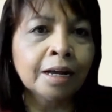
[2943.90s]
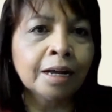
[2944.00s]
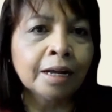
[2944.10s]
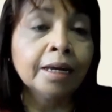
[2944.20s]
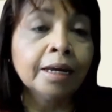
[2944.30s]
the
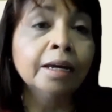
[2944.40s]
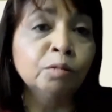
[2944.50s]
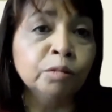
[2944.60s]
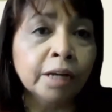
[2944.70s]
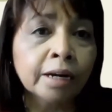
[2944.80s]

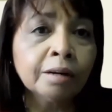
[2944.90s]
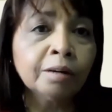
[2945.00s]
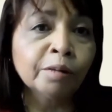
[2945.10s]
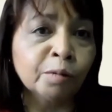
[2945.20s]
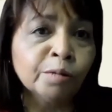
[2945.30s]
sector that
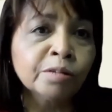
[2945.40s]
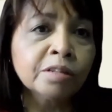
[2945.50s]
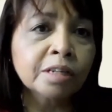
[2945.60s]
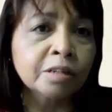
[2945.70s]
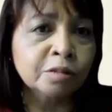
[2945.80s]

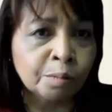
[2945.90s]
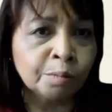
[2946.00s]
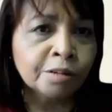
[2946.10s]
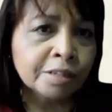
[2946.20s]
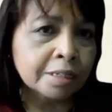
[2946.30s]
effectively
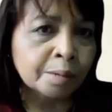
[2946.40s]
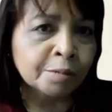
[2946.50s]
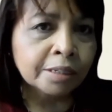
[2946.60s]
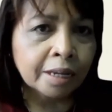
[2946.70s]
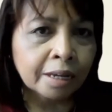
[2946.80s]
needs
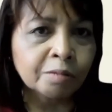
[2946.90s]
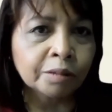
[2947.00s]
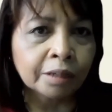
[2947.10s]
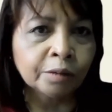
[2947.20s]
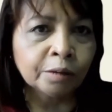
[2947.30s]
to
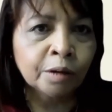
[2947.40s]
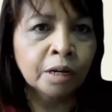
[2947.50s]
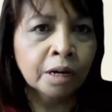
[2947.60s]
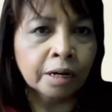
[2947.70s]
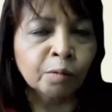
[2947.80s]
execute
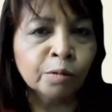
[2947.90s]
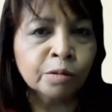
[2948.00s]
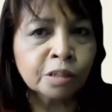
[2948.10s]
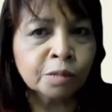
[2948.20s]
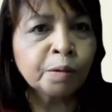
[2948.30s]
those
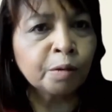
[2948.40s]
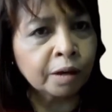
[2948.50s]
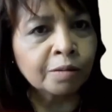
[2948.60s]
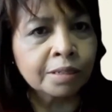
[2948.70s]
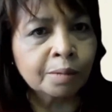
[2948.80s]
resources.
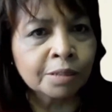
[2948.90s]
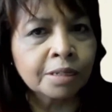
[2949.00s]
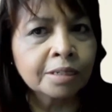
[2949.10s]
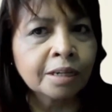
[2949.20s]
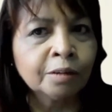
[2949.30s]

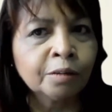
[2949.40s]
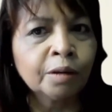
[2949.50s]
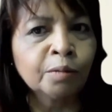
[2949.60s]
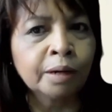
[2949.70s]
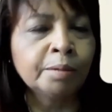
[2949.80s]
We
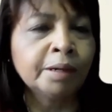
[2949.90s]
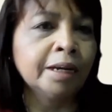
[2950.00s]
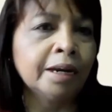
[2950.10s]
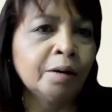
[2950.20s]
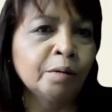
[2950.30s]
are
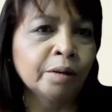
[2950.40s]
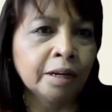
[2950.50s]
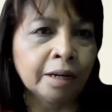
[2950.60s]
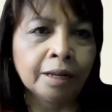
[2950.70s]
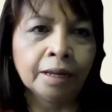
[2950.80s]
executing
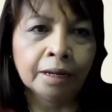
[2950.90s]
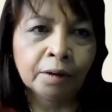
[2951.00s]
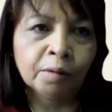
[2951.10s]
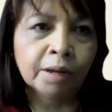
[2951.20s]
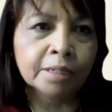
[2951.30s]
resources,
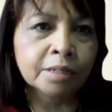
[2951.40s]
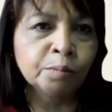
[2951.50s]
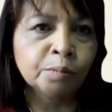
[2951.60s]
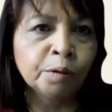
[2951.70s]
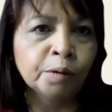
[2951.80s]
but
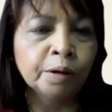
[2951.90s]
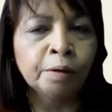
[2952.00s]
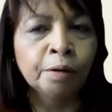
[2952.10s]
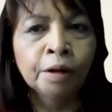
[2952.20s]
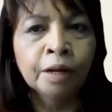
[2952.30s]
we are
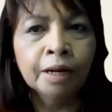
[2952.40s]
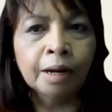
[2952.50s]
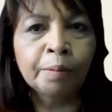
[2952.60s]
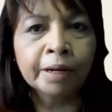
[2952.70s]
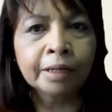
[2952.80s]
doing
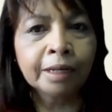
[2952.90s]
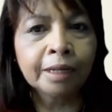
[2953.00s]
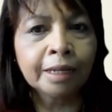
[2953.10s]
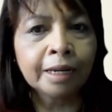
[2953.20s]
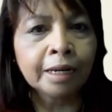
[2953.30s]
so
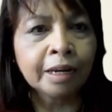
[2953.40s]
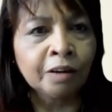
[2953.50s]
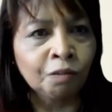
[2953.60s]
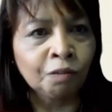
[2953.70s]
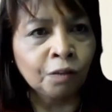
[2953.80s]
uh,
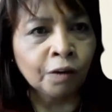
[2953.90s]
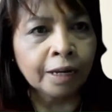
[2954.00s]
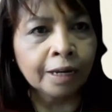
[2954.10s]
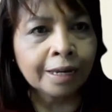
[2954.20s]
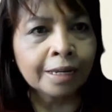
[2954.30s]

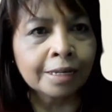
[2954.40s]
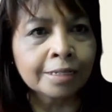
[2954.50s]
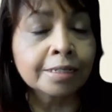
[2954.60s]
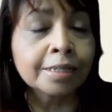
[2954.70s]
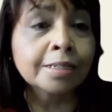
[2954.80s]
properly,
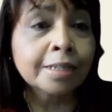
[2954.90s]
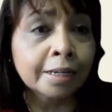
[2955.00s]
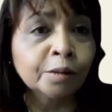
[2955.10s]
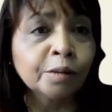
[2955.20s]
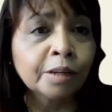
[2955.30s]
orderly.